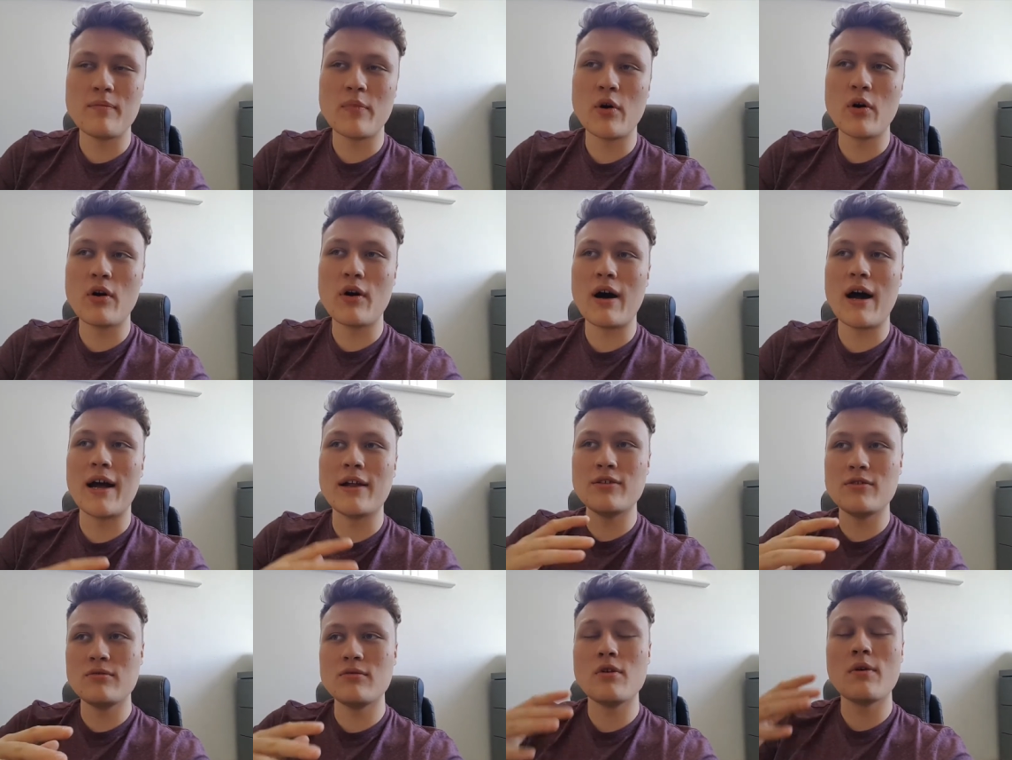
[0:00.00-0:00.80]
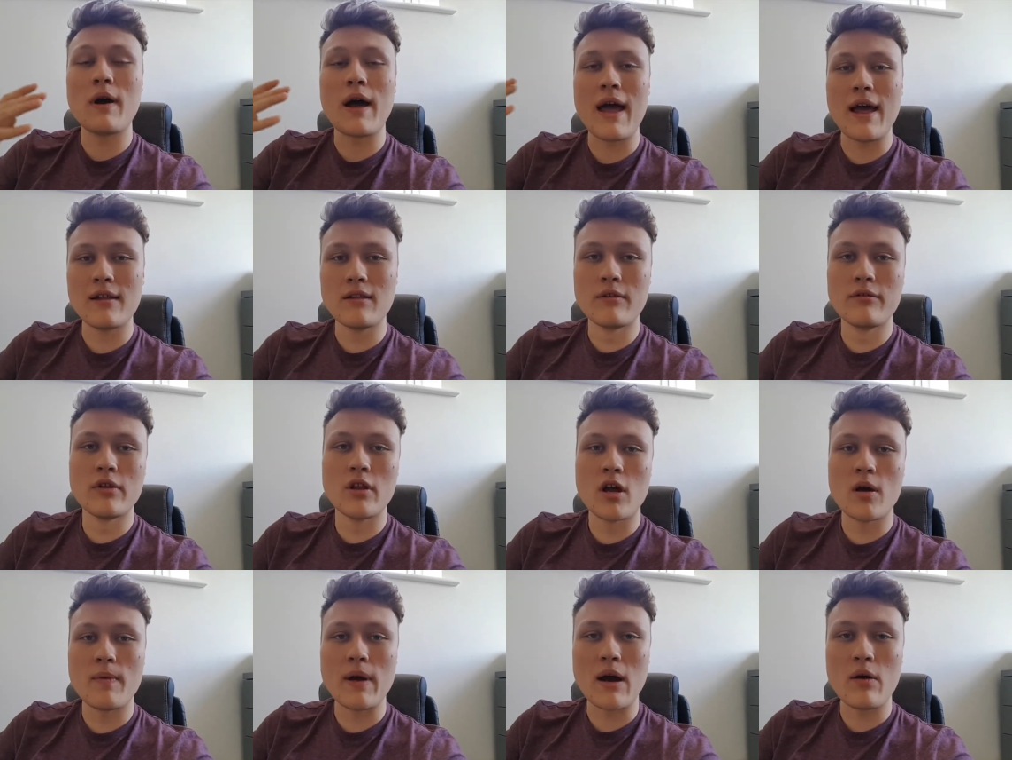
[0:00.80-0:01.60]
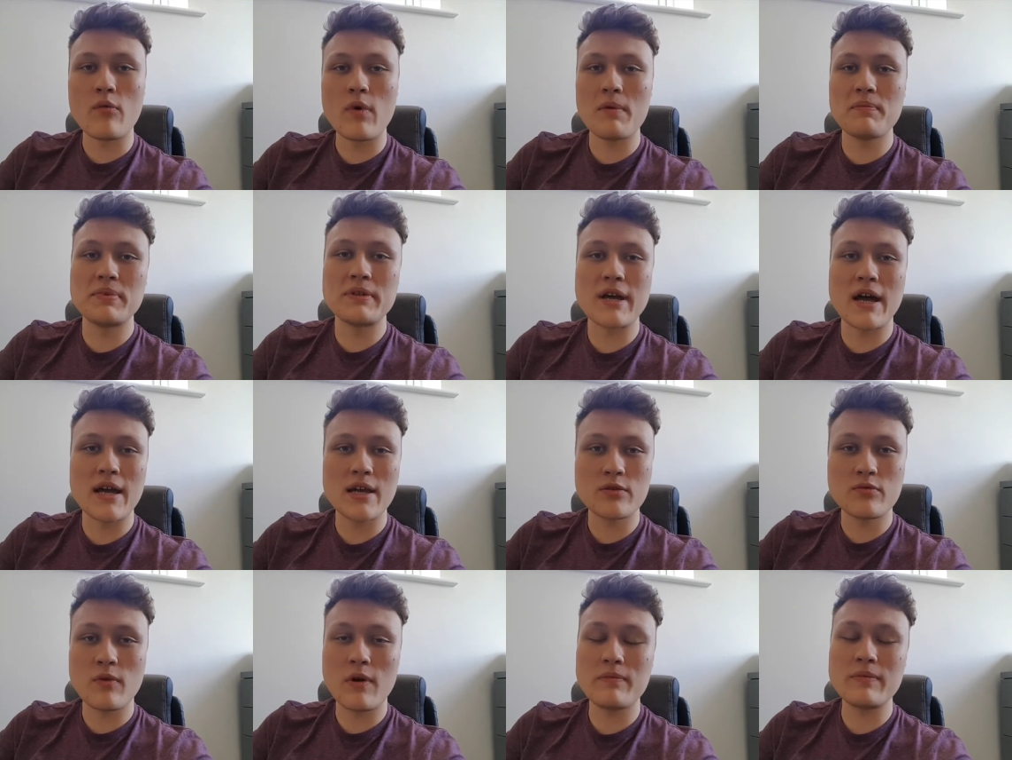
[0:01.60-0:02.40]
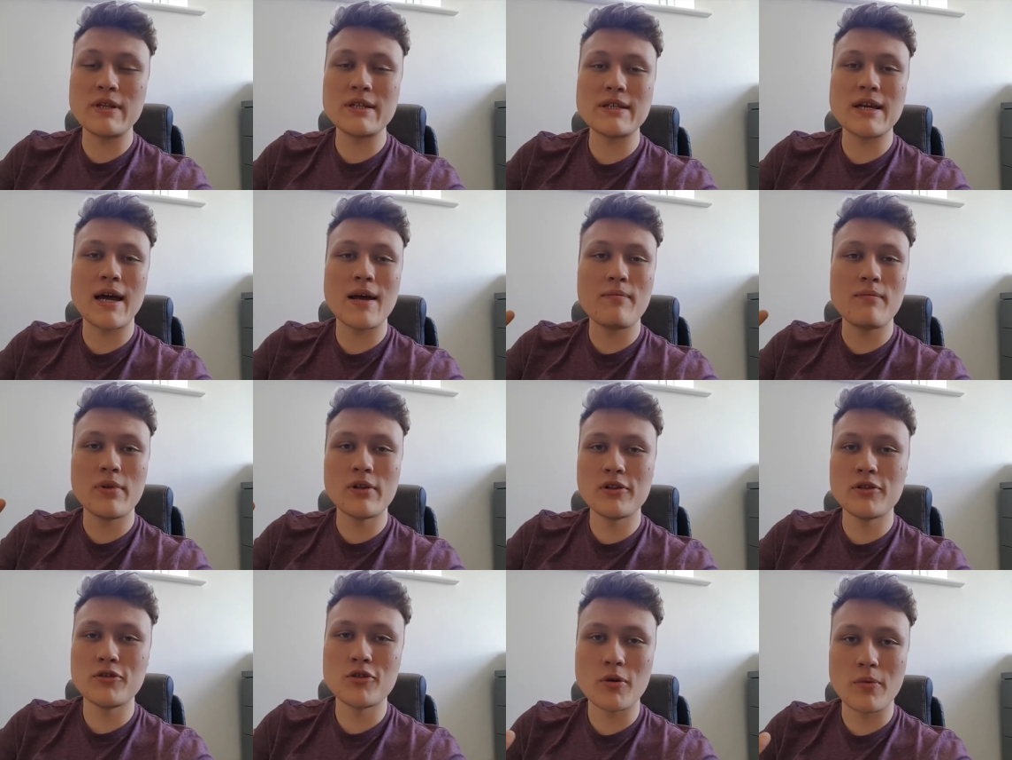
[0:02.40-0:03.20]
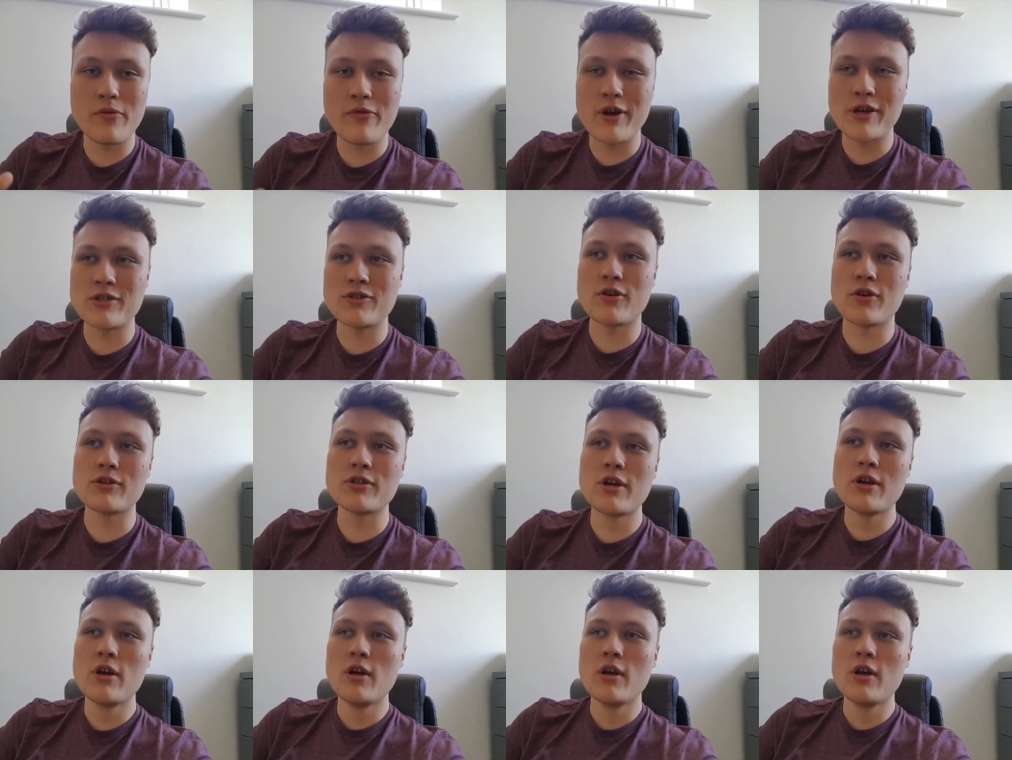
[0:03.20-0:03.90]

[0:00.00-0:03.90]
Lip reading: but I do know a hell of a lot about websites, web design, building Shopify stores.